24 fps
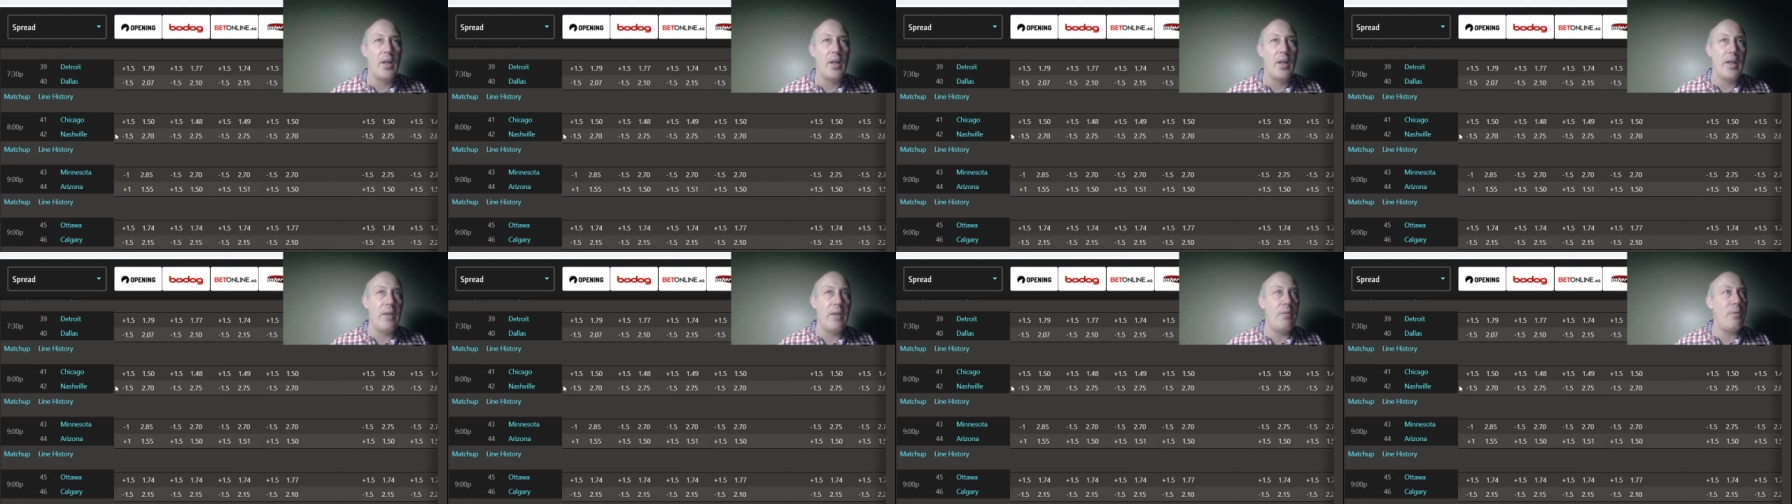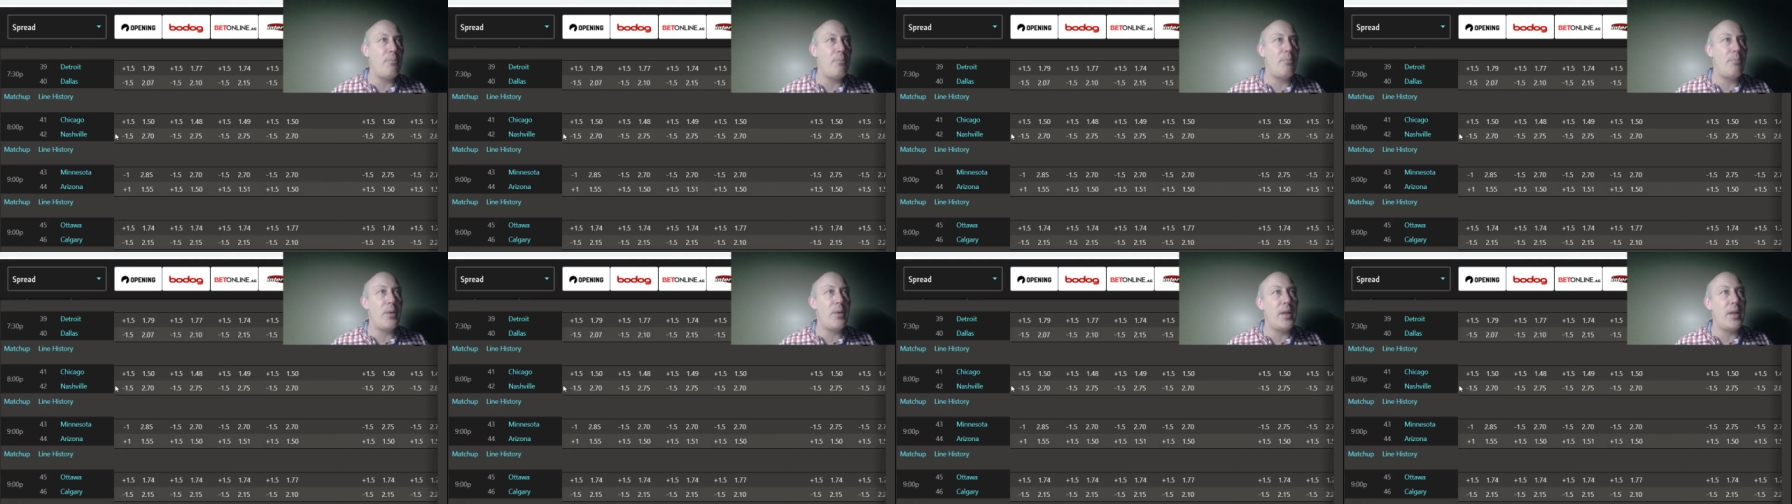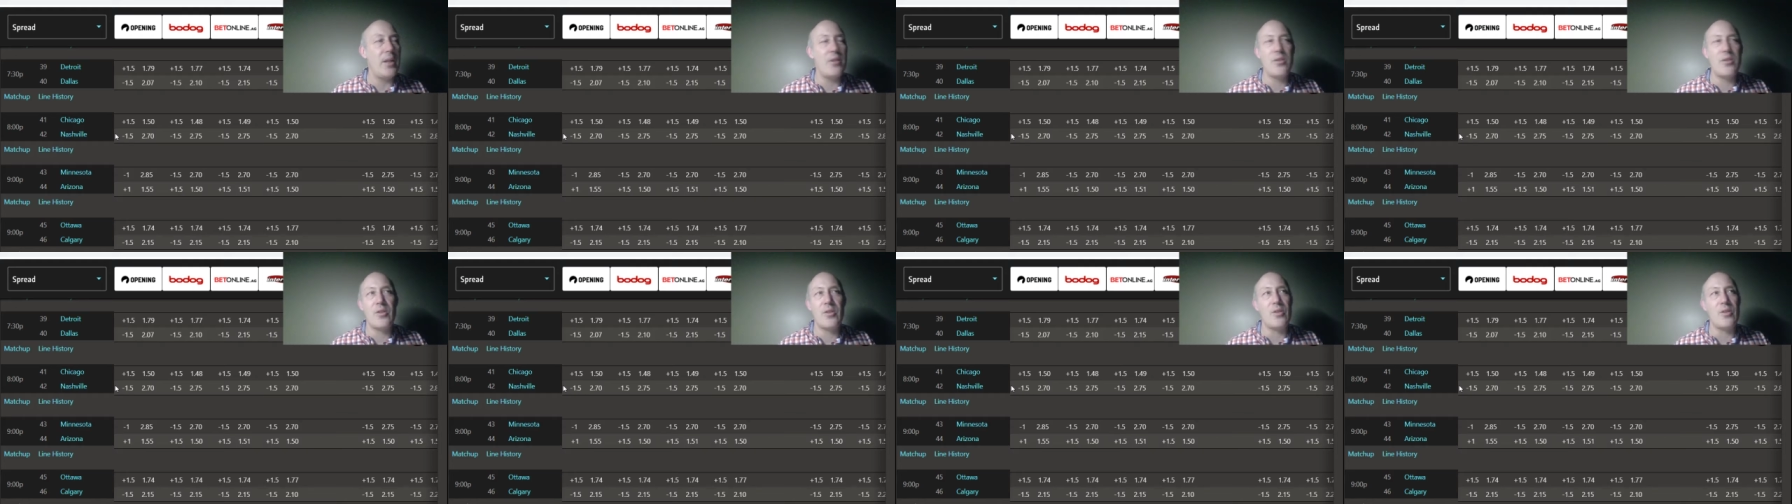Even Pia
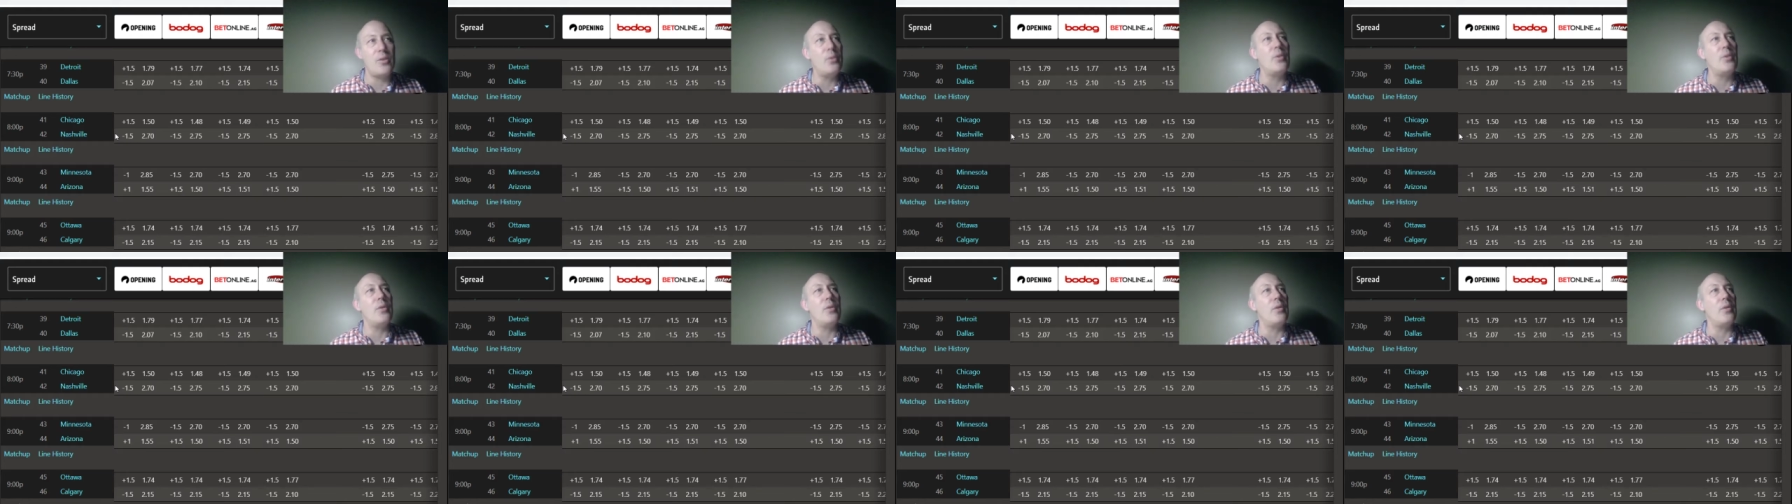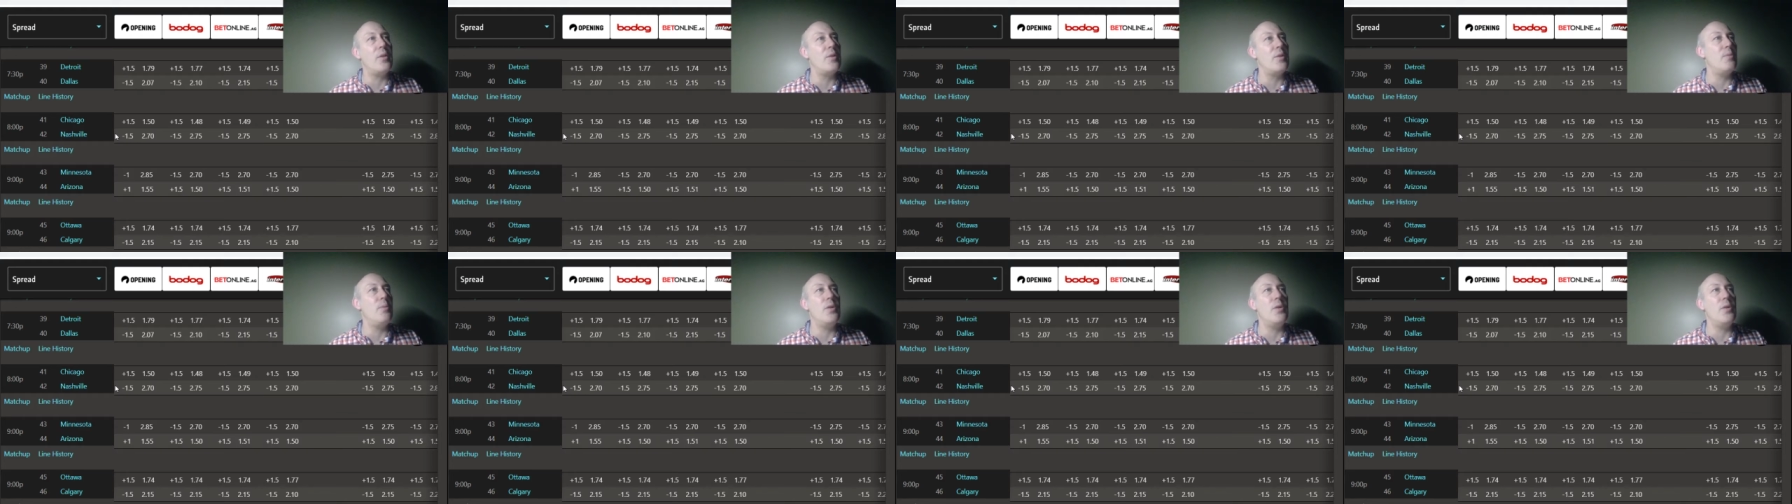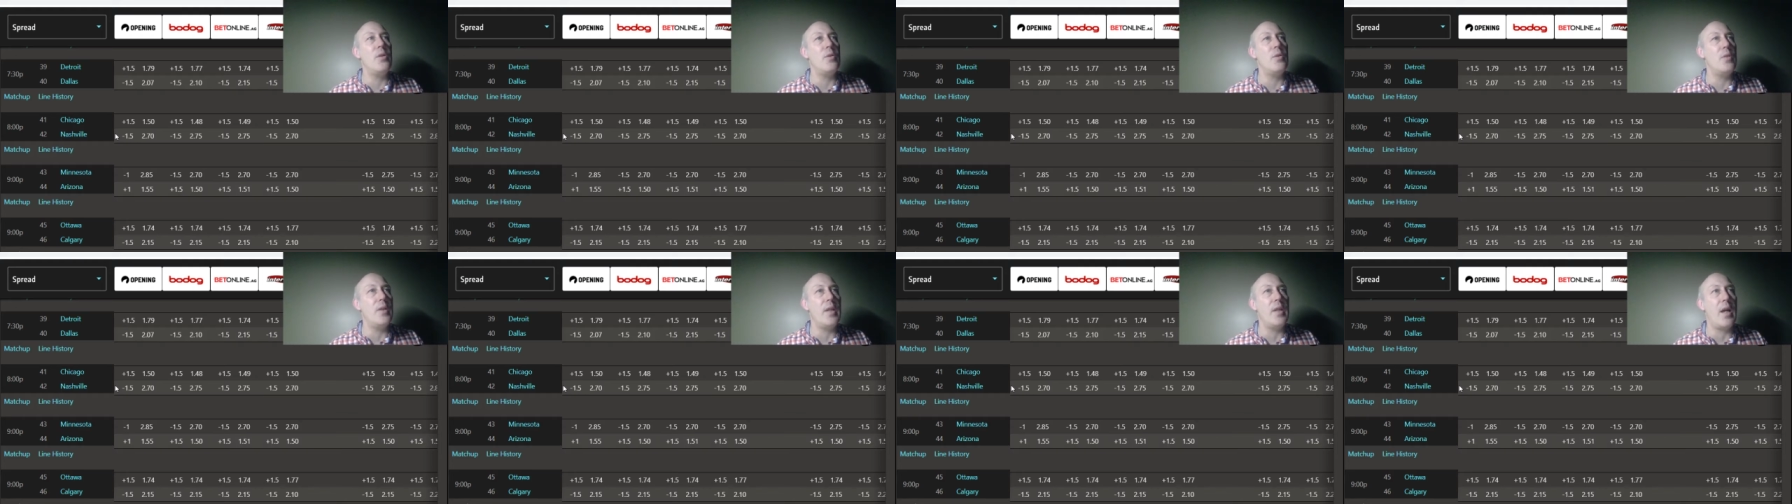Suter has been
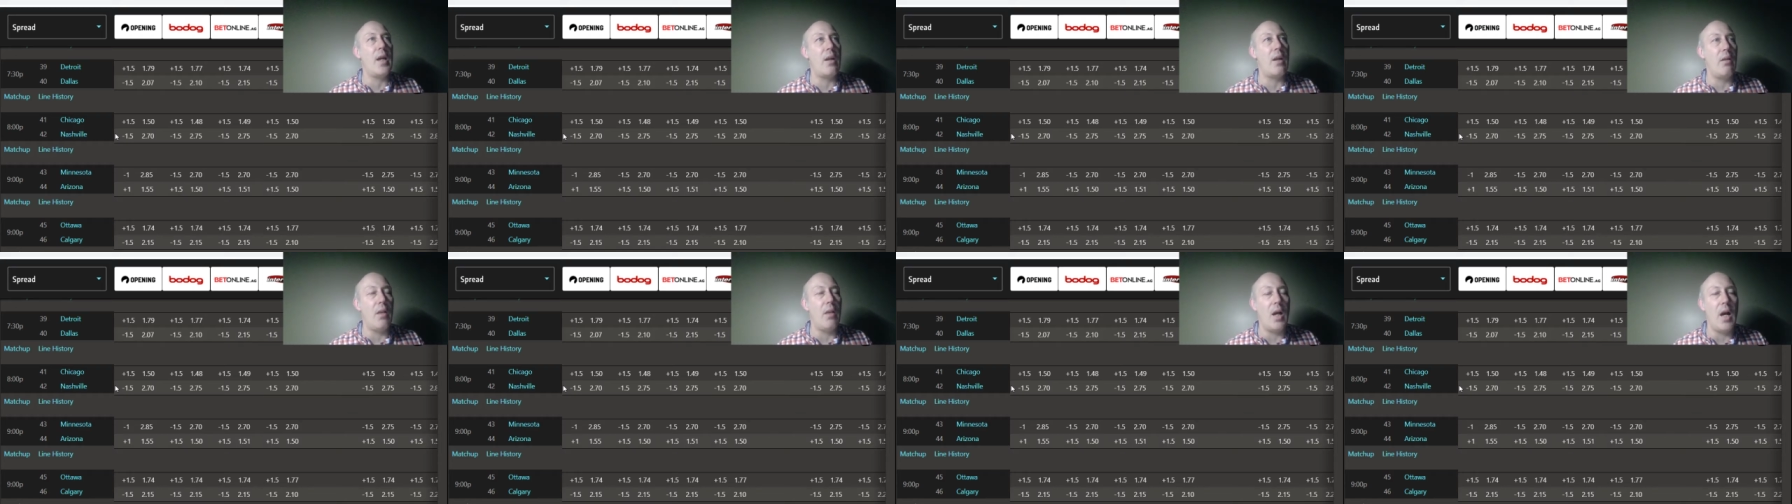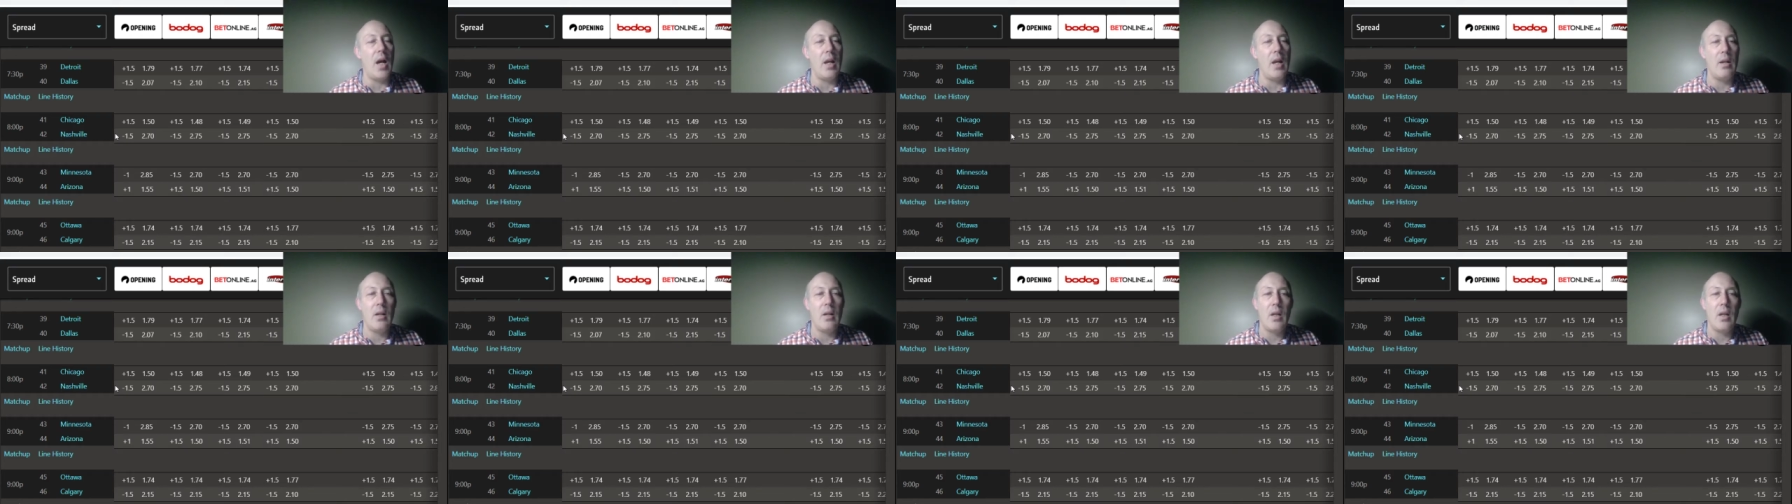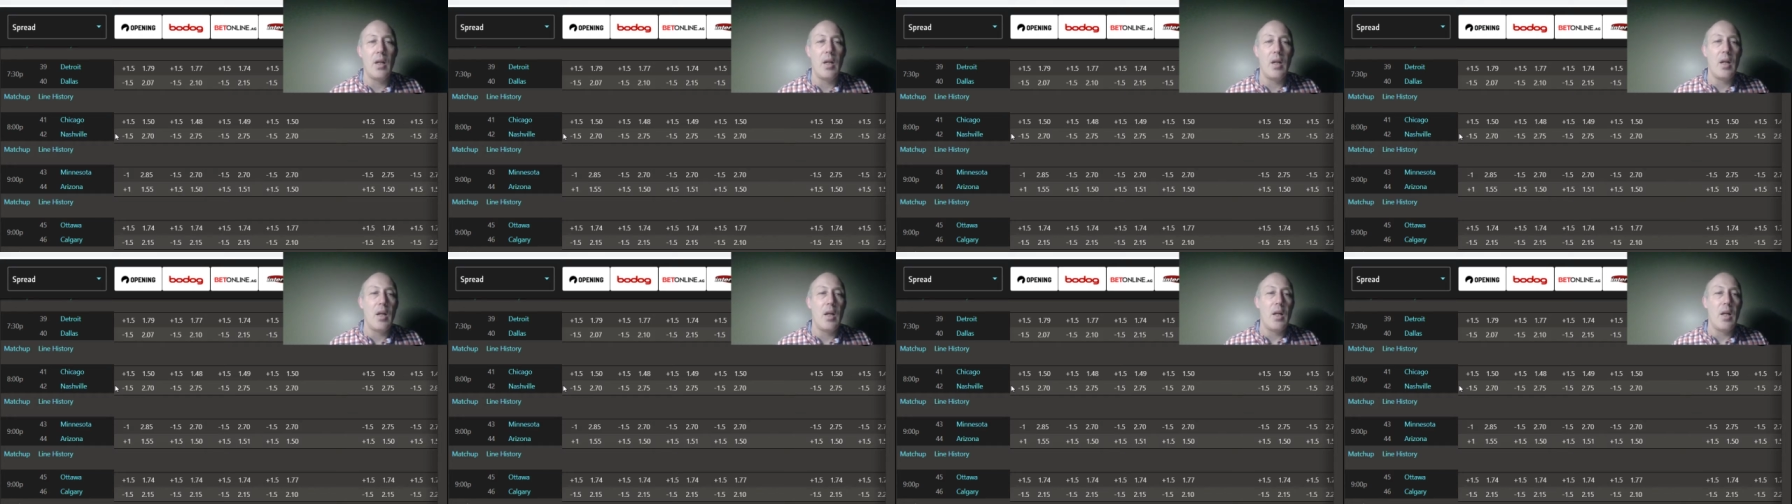doing that a
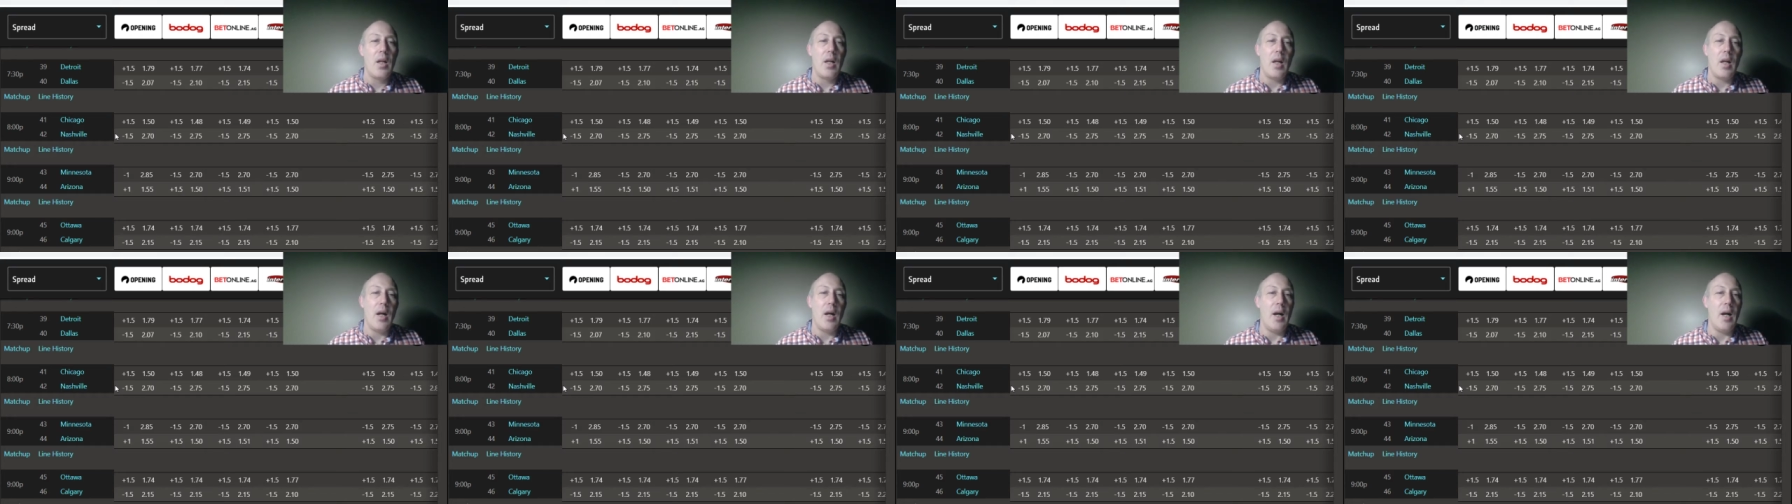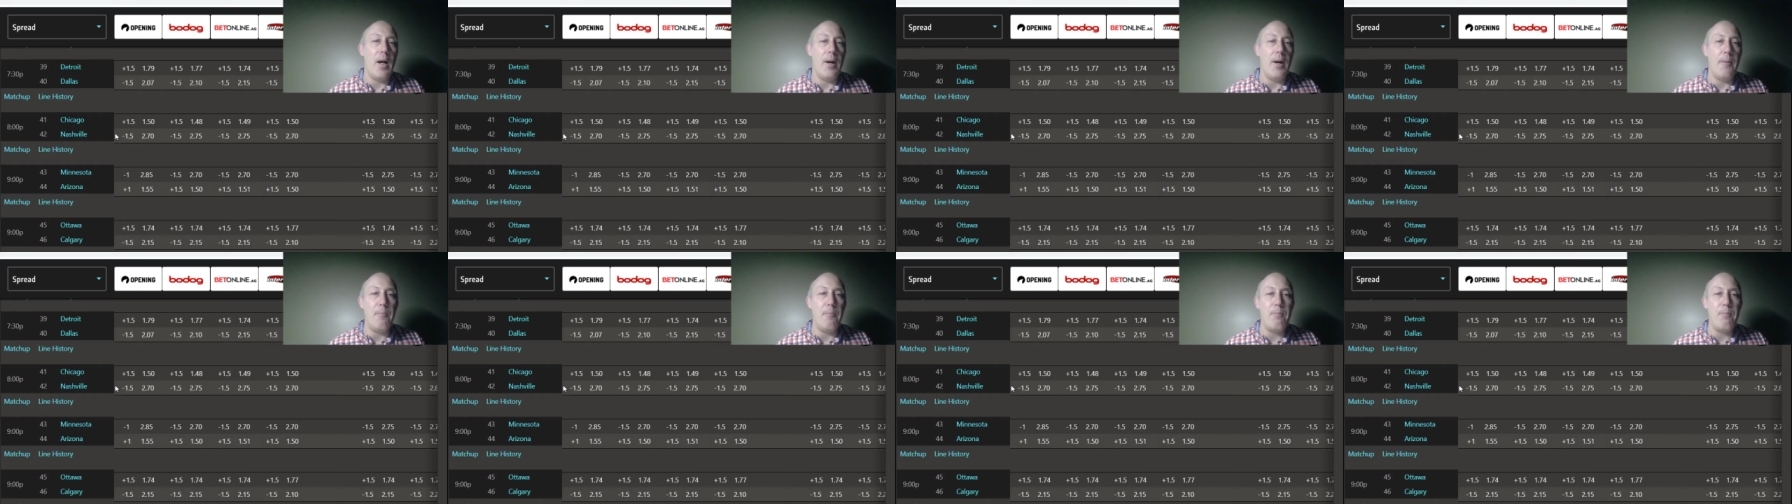lot.